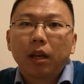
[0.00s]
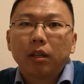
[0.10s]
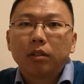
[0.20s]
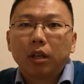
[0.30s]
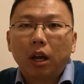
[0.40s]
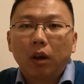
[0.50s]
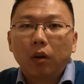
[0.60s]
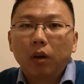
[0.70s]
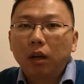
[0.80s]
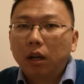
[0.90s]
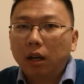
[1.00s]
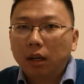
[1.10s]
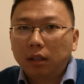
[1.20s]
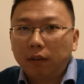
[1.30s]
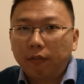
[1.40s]
So
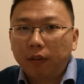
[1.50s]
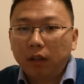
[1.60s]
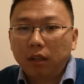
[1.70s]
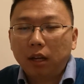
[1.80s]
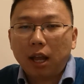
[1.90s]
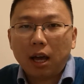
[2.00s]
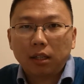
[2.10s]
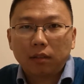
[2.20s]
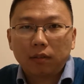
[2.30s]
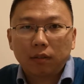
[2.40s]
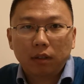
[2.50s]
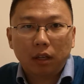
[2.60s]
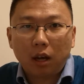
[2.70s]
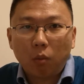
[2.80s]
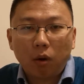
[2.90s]
in the last,
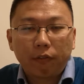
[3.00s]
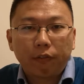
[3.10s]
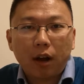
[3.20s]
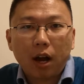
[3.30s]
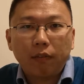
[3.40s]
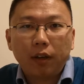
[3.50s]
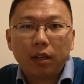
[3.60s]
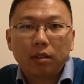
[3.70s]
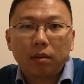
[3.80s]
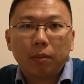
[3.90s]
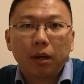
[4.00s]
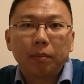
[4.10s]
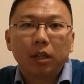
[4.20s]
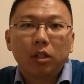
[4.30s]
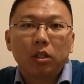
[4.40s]
I worked 5 years a
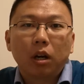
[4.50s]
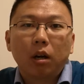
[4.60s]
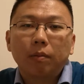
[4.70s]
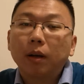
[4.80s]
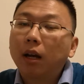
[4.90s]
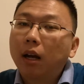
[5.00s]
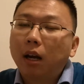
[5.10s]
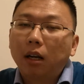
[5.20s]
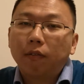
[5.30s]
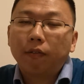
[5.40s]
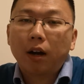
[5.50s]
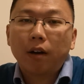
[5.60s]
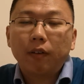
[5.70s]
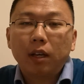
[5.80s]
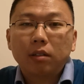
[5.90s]
permanent job and then
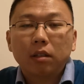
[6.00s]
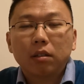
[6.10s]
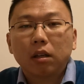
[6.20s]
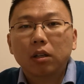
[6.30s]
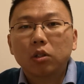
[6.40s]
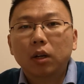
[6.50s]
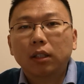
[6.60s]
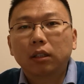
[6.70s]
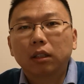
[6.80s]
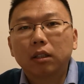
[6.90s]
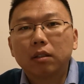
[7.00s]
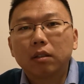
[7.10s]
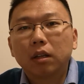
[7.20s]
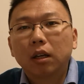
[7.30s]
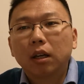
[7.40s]
5 years as a
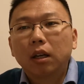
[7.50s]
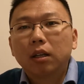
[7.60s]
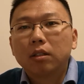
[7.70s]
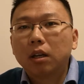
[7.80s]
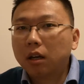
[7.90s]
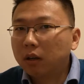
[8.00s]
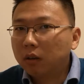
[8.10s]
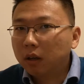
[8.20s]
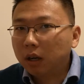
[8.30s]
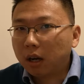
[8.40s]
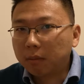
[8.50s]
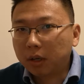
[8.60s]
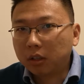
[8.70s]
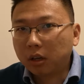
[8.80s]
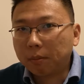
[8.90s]
contractors. So I'm going
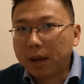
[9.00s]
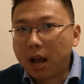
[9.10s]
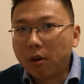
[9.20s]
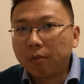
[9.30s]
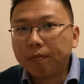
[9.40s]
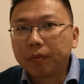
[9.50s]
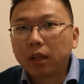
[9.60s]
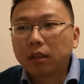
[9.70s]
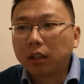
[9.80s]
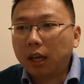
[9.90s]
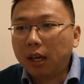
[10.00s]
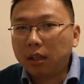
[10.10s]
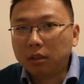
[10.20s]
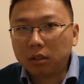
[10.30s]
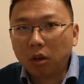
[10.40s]
to talk about
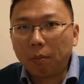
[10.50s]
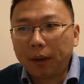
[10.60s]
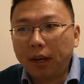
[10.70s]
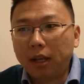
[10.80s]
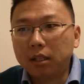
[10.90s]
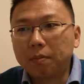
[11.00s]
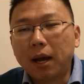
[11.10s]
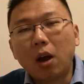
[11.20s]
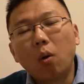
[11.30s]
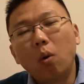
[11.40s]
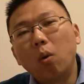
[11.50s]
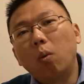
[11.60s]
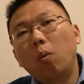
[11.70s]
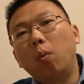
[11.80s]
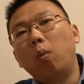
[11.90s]
today's topic is about
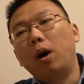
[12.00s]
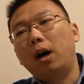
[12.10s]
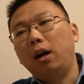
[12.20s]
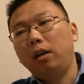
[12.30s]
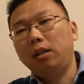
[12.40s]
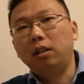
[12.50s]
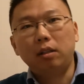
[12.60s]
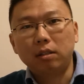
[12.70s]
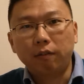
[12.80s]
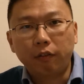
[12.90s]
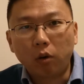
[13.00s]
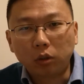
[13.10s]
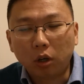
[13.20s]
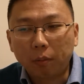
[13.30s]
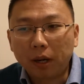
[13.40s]
why, there's a four
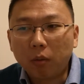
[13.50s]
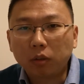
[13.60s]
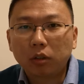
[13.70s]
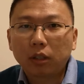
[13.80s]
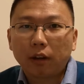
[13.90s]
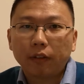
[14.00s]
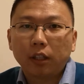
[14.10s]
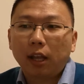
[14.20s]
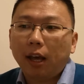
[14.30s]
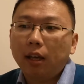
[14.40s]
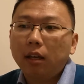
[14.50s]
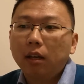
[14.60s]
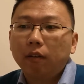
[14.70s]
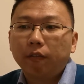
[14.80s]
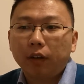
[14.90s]
topic I want to cover today.
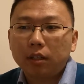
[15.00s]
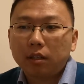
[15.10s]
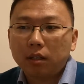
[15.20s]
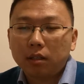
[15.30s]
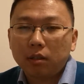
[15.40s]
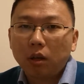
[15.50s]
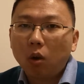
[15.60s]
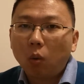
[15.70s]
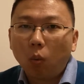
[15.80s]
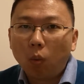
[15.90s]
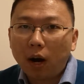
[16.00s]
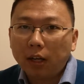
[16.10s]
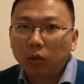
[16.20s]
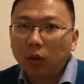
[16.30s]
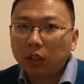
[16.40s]
First is
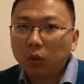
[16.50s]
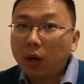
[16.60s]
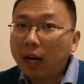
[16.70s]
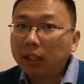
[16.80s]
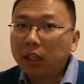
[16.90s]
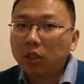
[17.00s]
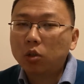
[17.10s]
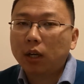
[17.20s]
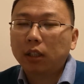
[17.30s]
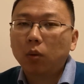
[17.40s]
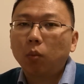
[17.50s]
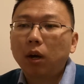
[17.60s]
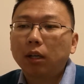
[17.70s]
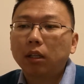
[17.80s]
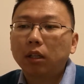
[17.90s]
why do I do IT contracting
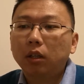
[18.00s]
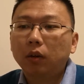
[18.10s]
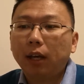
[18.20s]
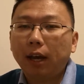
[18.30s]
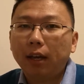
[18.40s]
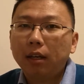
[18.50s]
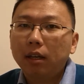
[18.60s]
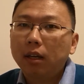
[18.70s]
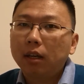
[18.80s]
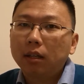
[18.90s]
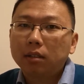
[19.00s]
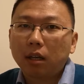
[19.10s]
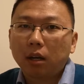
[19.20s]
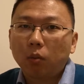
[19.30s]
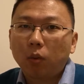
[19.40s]
work in UK?
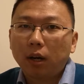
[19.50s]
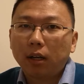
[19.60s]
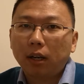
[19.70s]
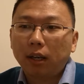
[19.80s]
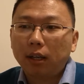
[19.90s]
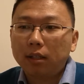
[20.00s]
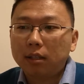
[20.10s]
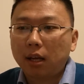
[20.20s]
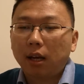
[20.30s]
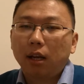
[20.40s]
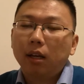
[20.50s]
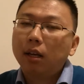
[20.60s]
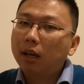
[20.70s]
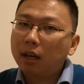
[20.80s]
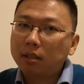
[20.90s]
Second one is that
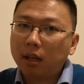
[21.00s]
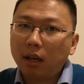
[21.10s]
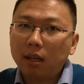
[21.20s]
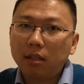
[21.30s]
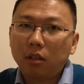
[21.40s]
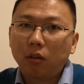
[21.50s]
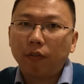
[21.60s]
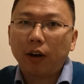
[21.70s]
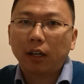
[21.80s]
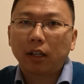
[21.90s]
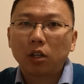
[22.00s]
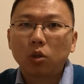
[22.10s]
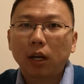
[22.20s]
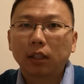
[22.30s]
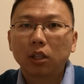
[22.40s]
is it easy to find a
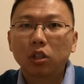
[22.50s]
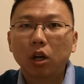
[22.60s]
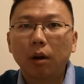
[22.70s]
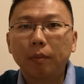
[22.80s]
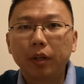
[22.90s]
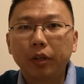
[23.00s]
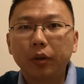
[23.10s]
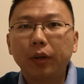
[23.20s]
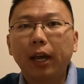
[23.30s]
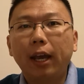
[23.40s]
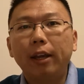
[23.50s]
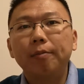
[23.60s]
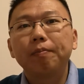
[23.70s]
contracting job in UK?